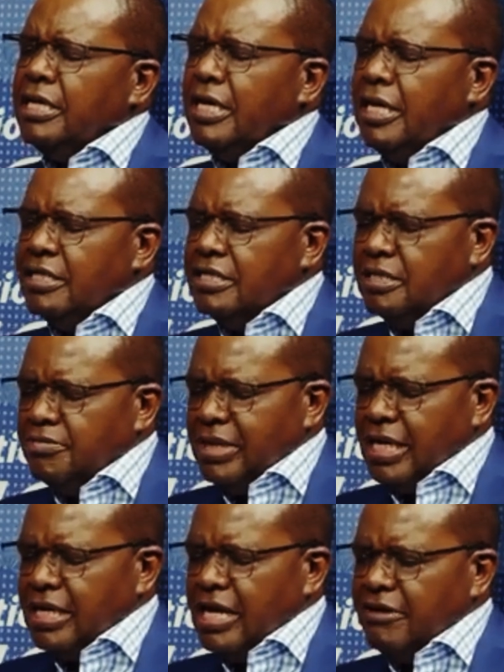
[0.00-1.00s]
hence the
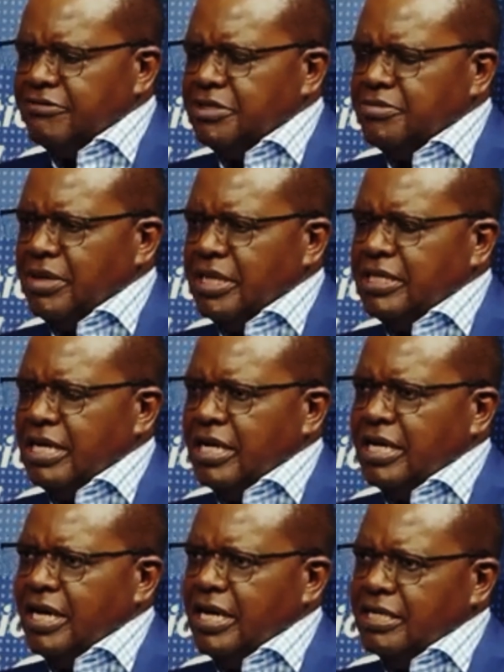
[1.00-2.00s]
Black Lives Matter,
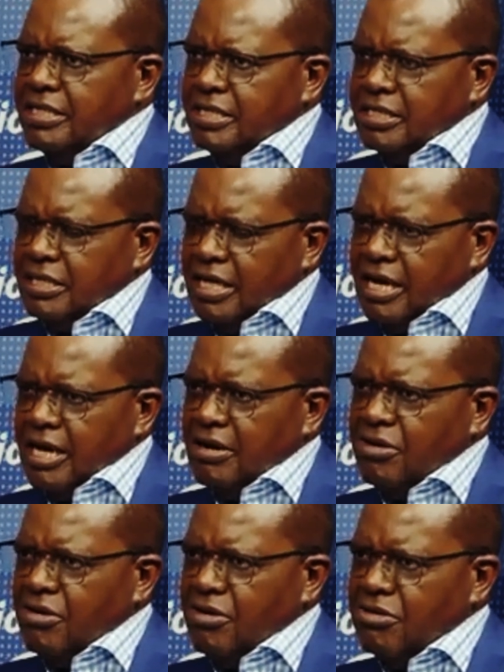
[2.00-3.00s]
hence
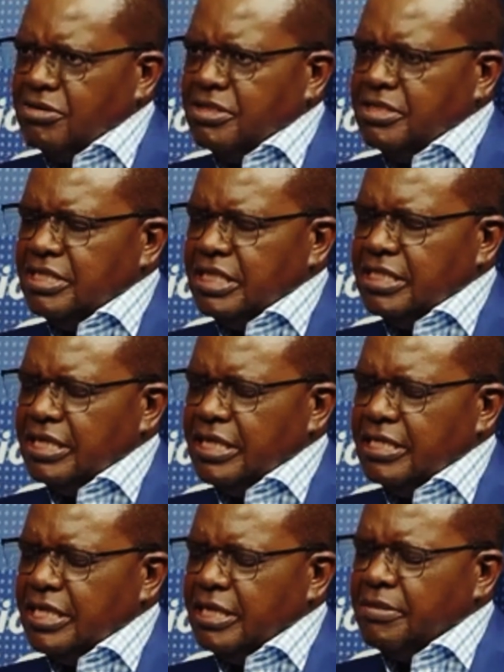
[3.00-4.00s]
all those things that are
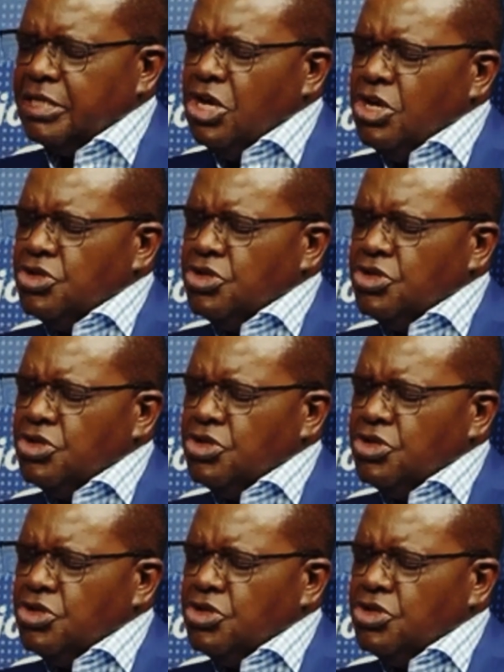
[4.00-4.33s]
taking place.